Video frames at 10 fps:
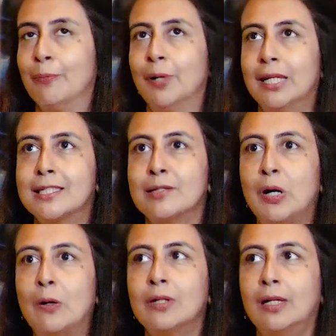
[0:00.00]
But it's
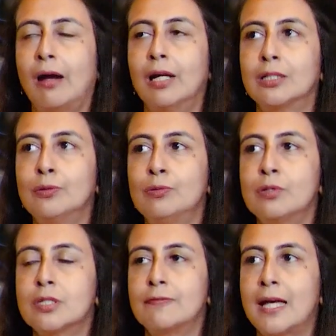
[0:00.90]
about a character
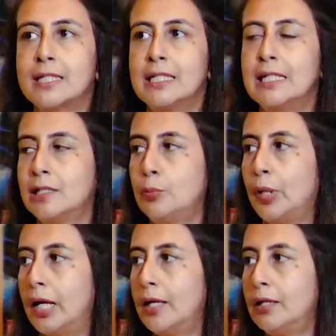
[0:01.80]
who's fascinated
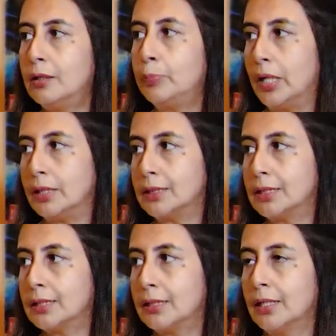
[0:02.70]
by the
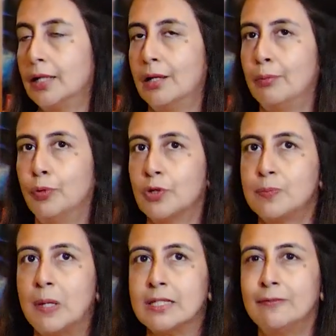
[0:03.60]
past. More
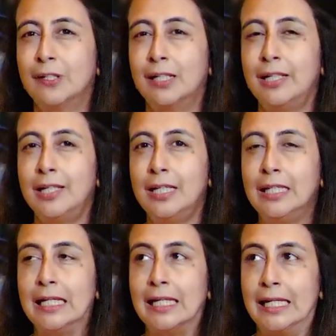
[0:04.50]

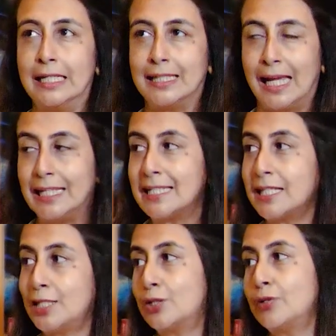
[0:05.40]
specifically, Delhi's
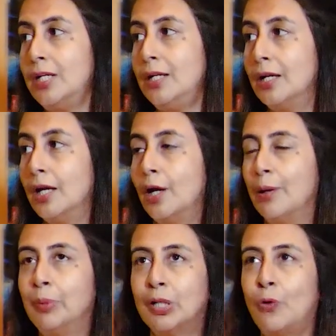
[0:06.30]
history,
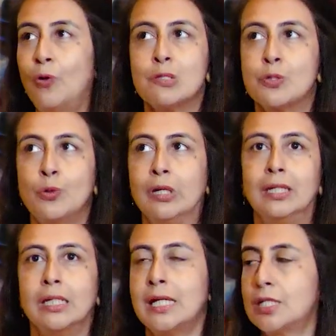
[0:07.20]
but also
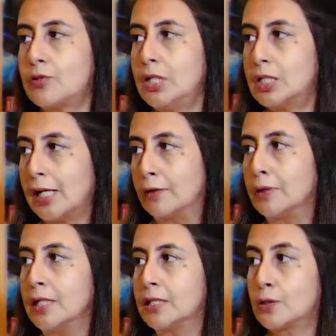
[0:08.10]
Indian history in
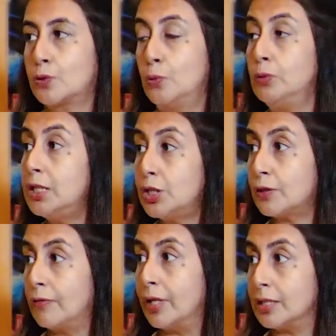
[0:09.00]
general. He's a school
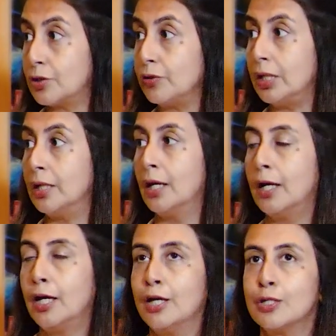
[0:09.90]
teacher of history.
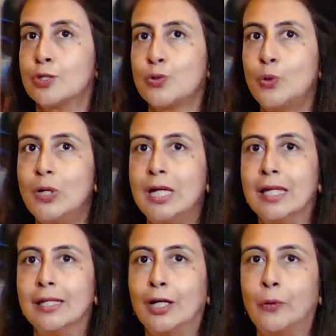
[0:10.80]
So
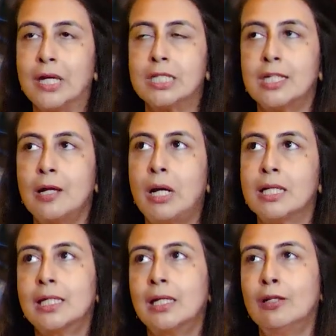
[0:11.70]
the question I'm
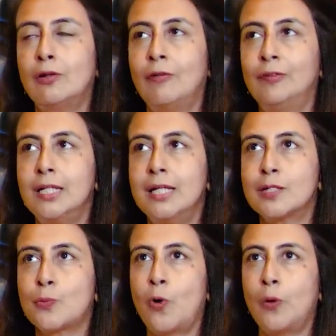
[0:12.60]
asking in the novel
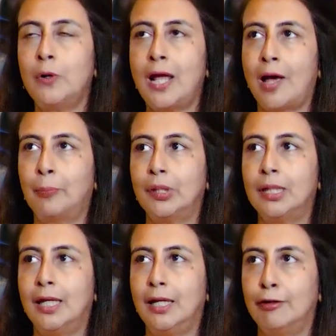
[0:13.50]
is, what would
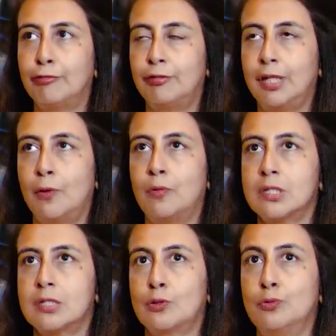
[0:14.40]
happen if there
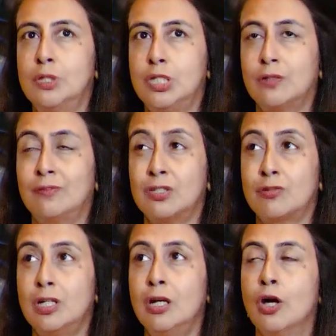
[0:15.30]
was a school teacher of
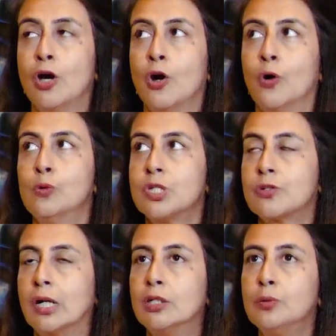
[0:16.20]
history who was
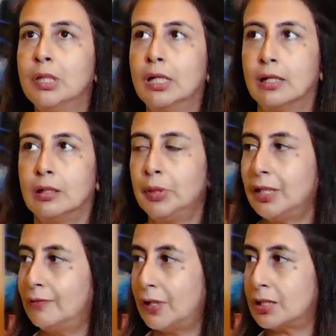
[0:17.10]
trying to be a little
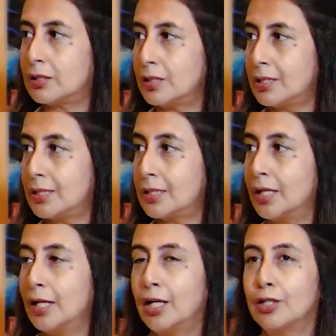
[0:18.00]
bit adventurous,
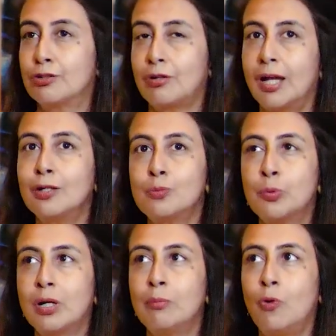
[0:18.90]
trying to
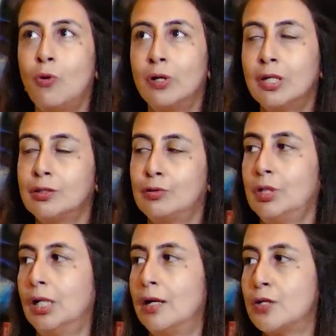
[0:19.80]
bring more into
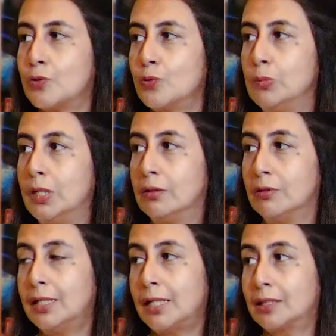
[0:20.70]
the classroom, into
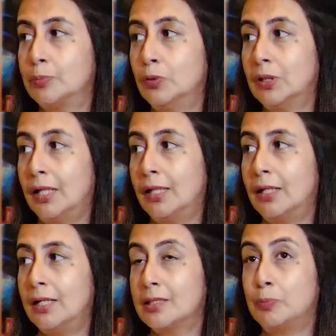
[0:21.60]
the textbook
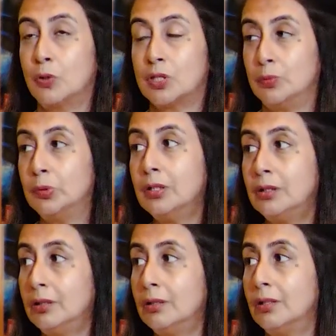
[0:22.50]
than is
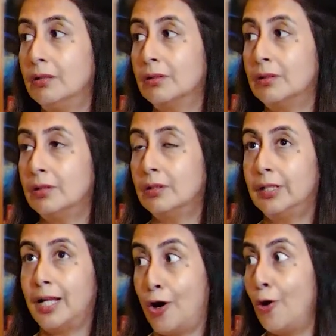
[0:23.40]
possible
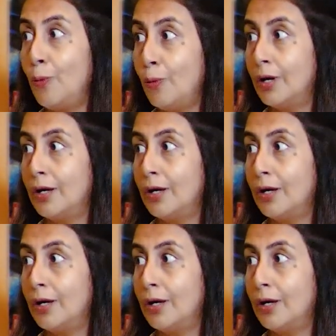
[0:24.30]
now,